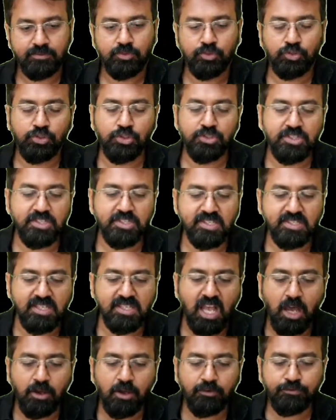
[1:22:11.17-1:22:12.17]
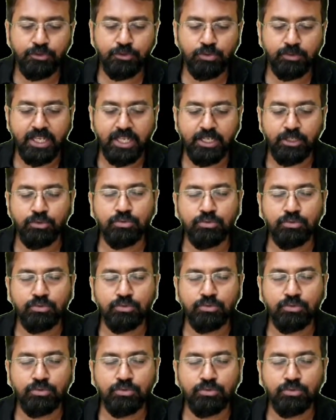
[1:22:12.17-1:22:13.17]
So this is how you can use
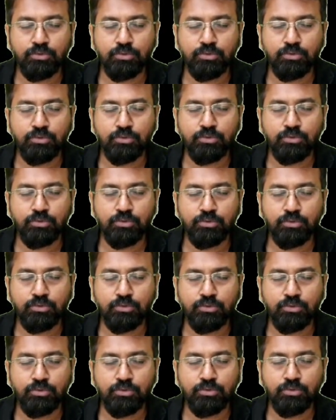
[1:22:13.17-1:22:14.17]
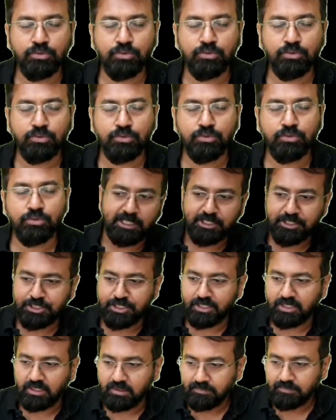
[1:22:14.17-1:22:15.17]
base 100 for
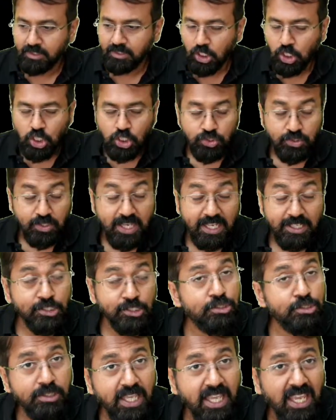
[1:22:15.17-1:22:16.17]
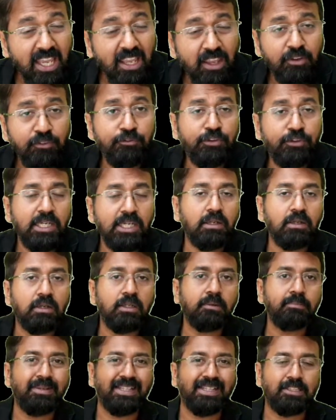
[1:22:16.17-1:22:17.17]
multiplication. So guys, today we'll learn
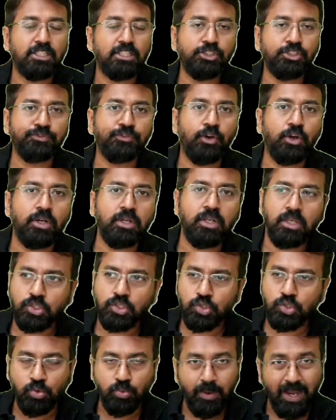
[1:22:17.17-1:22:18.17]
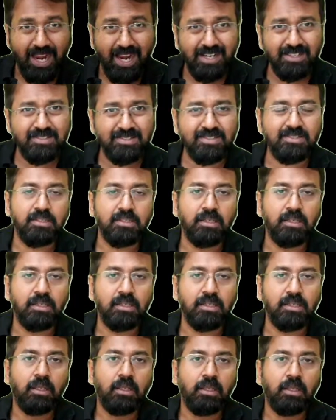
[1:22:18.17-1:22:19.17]
methods for squares,
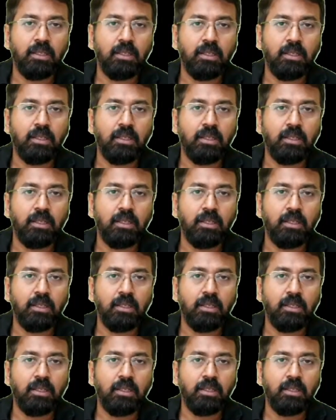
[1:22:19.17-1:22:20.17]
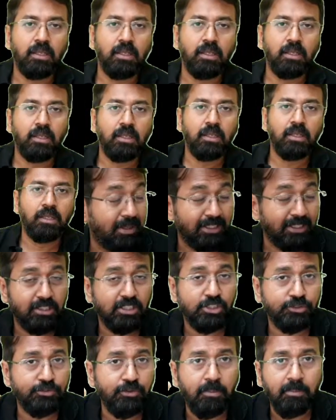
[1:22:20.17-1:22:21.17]
methods to find out
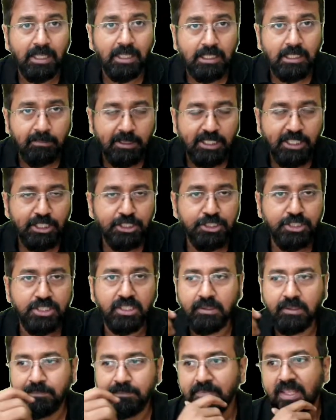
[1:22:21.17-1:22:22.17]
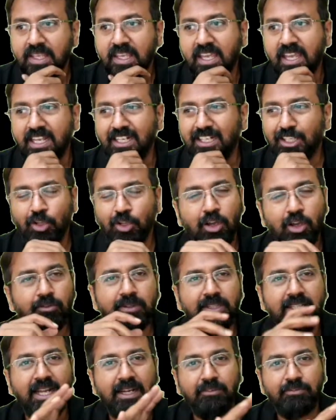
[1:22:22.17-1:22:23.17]
methods for multiplication, and along with
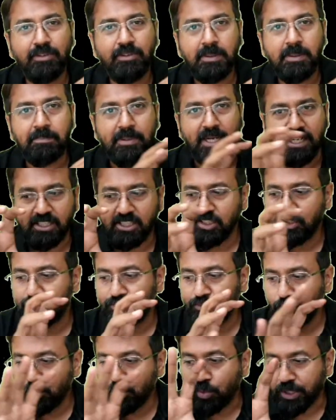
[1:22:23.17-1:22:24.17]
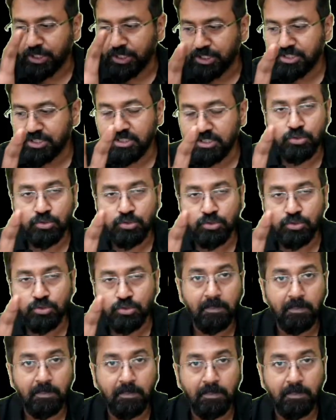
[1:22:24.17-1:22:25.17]
that we practice few questions. So
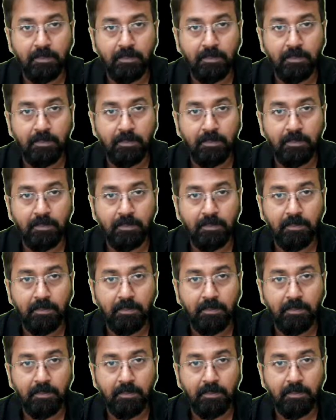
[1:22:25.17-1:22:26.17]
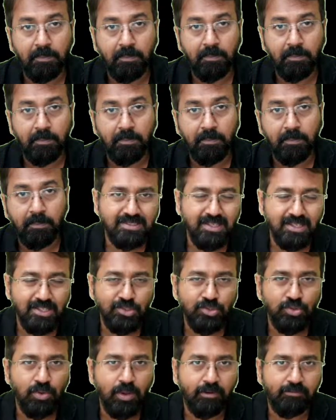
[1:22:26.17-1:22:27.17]
make sure that you have revised this,
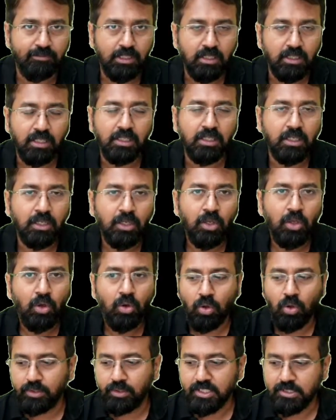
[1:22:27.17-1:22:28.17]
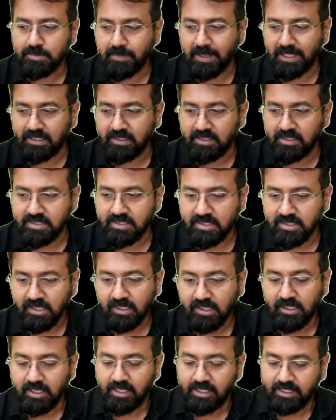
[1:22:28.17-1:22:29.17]
you have learned all these methods.
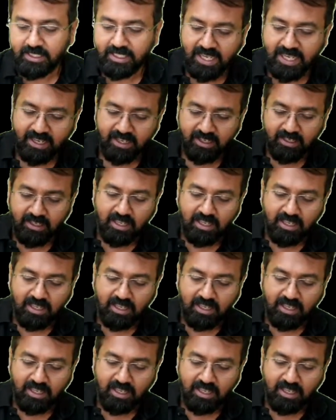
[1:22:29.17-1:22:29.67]
Okay,